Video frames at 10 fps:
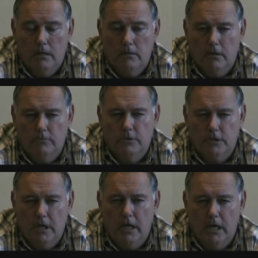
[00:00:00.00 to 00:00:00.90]
you know,
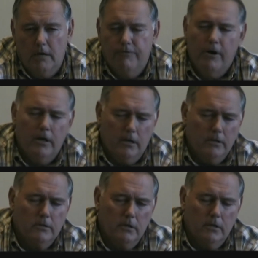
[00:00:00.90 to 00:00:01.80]
just had a
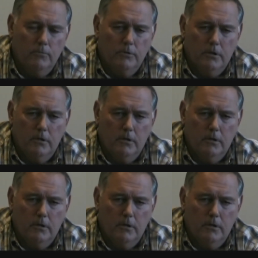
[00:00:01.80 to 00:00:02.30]
fondness, and it was a